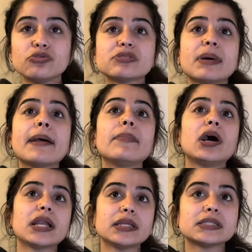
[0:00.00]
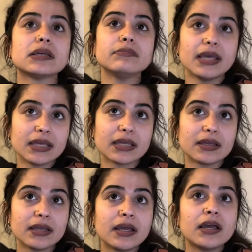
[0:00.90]
use my body to make
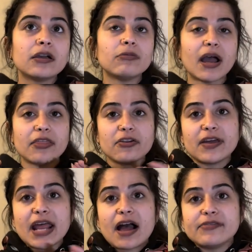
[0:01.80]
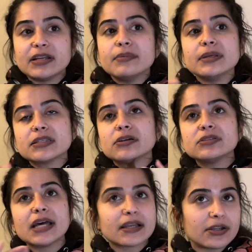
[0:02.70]
it rather than having to be so
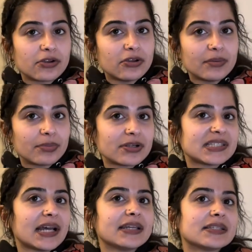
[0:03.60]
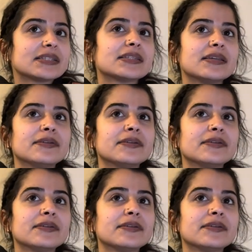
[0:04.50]
technical and precise.